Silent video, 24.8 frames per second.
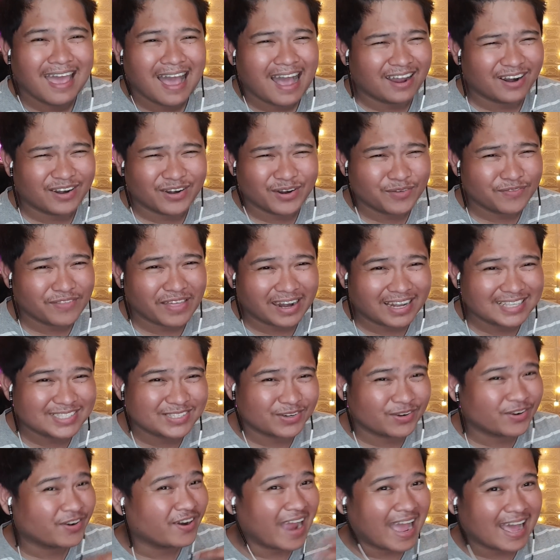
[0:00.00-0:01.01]
I don't know if that is
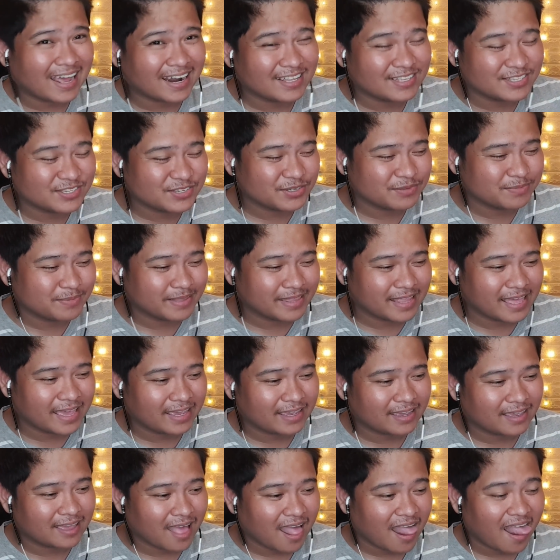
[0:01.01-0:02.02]
her attitude, but
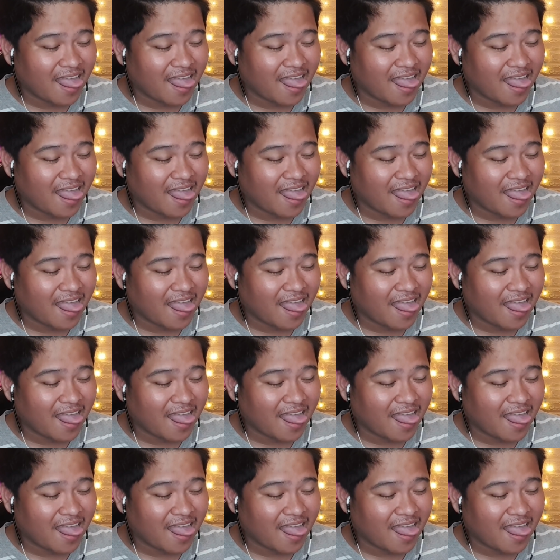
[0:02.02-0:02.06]
like.